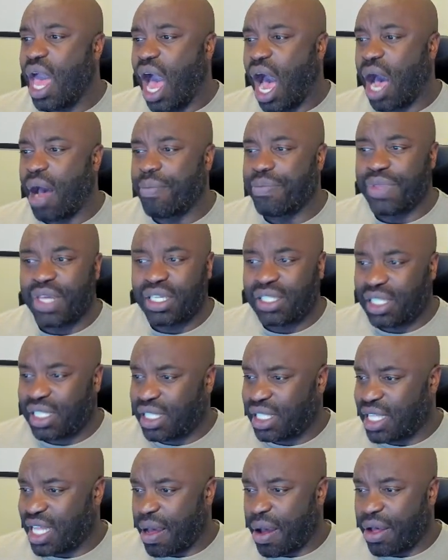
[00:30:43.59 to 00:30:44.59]
This
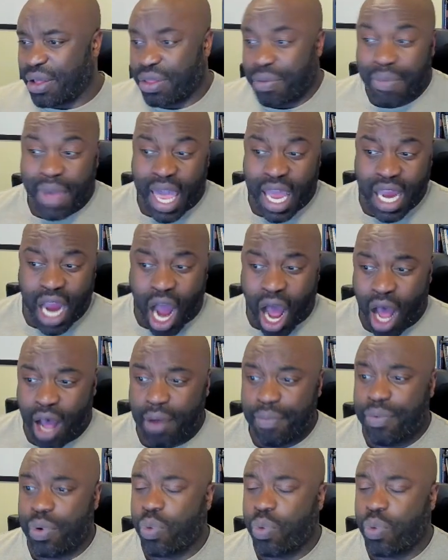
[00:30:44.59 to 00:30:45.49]
is the main hub